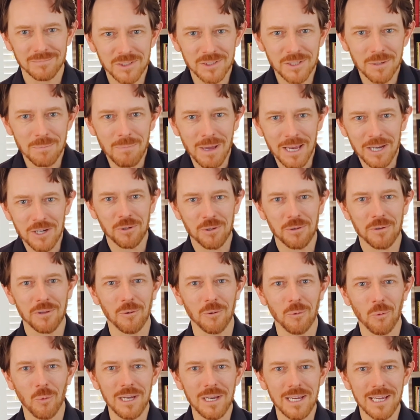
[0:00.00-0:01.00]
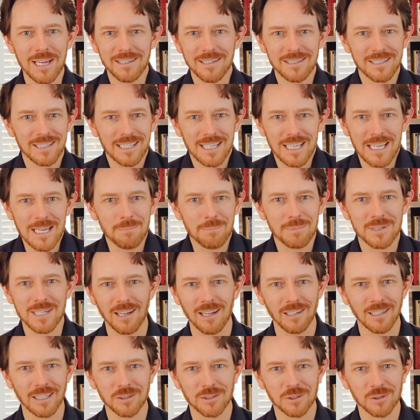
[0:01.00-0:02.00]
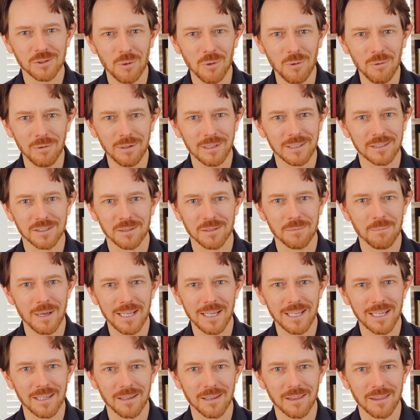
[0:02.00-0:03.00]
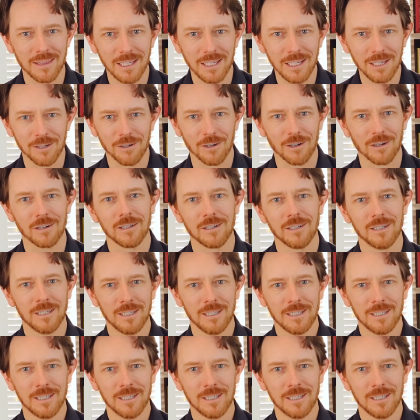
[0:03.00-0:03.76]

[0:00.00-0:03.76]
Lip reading: To make sure that we get to keep telling stories and making theater.